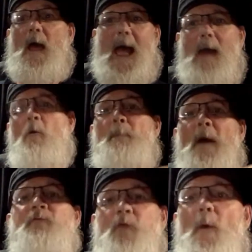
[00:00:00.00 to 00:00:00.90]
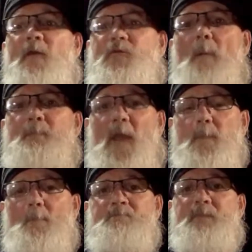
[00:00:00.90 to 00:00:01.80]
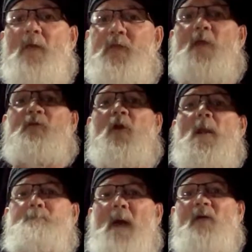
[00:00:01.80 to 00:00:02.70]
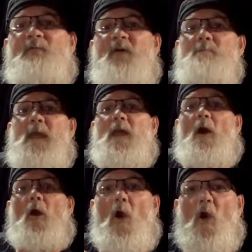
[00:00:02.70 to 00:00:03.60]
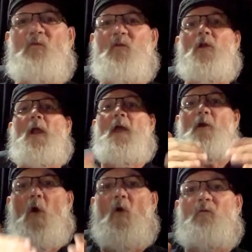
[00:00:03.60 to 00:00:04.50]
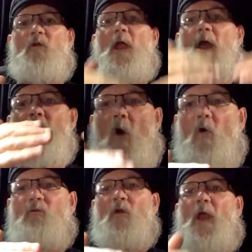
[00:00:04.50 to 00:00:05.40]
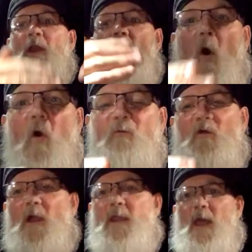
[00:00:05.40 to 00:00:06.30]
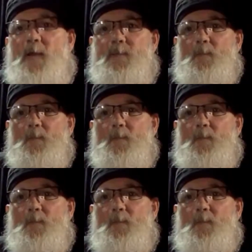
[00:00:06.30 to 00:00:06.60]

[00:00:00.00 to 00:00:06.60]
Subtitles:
How about doing something that is going to benefit me over and over and over and over again?